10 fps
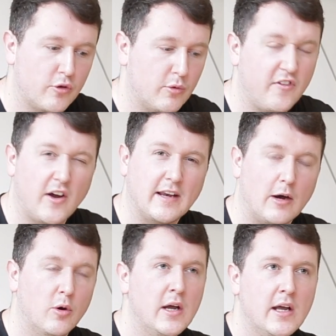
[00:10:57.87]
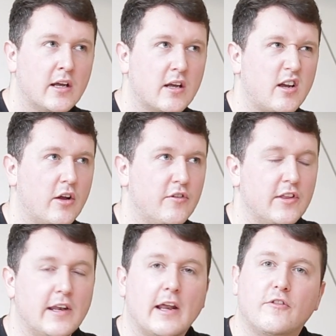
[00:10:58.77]
So we'll find out kind of
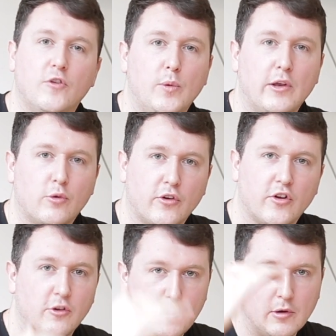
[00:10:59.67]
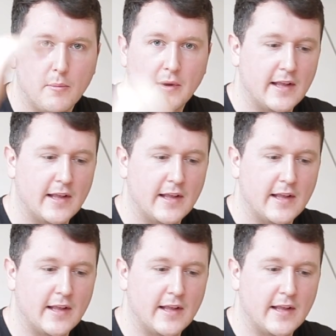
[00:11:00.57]
in the next few weeks where I start to build up my